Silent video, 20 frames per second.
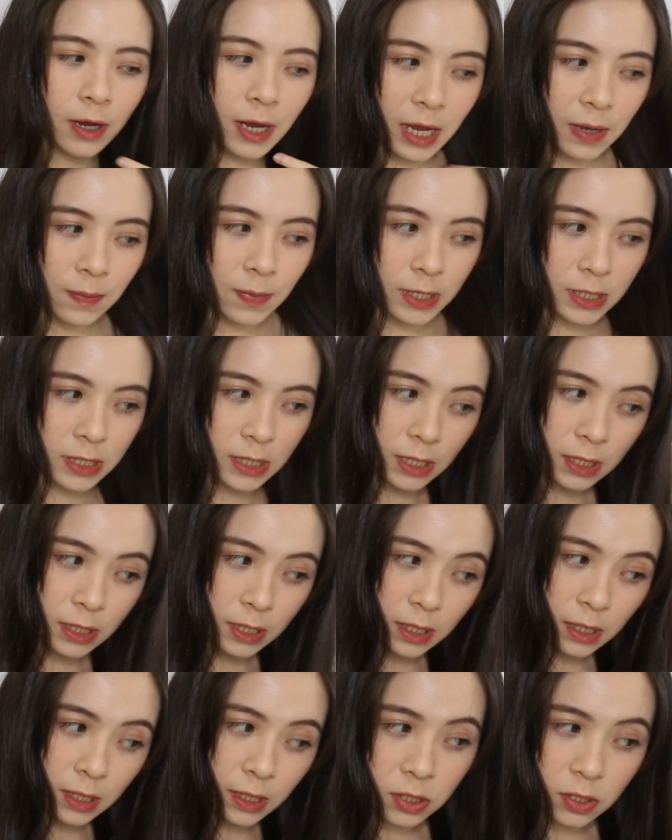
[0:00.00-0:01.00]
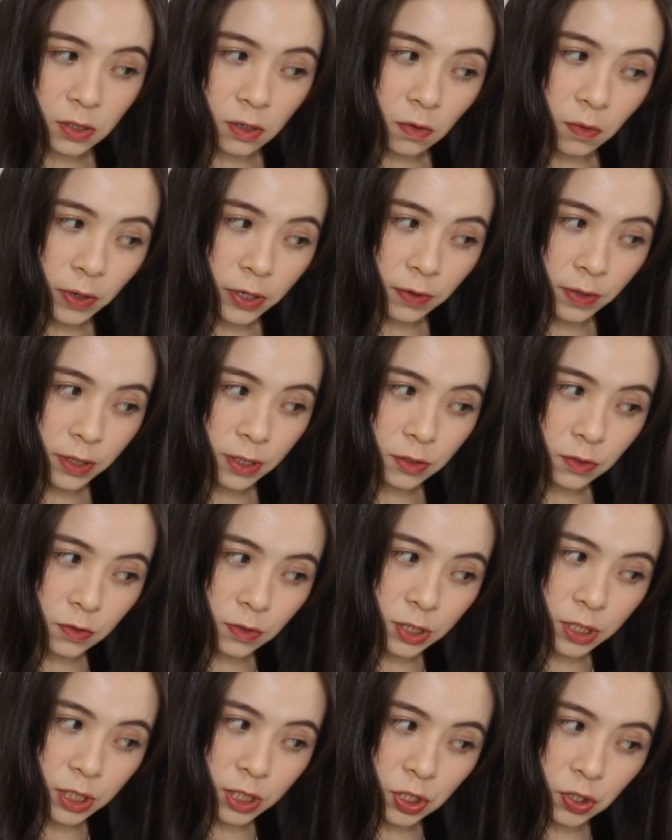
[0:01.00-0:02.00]
hair basically. So what you want to do
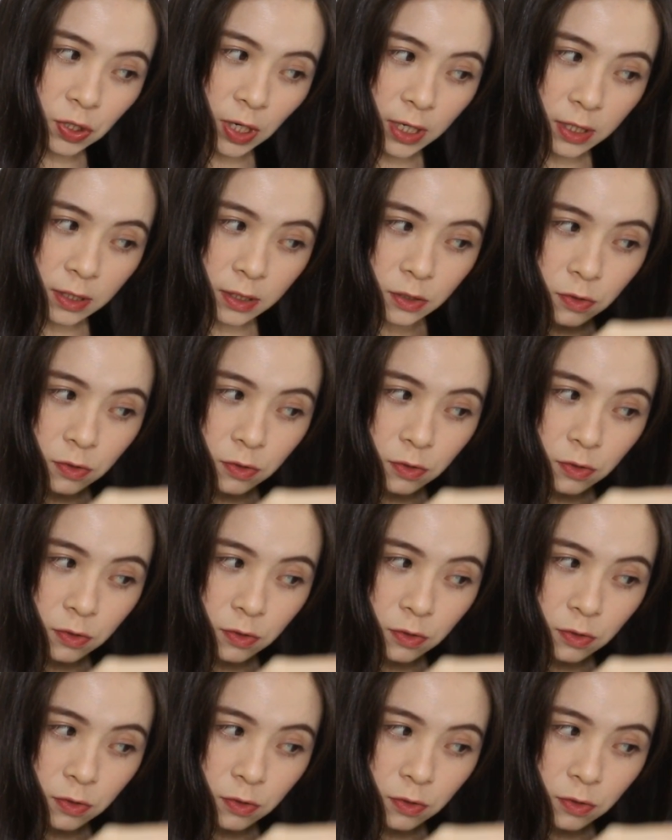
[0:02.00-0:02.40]
is just try to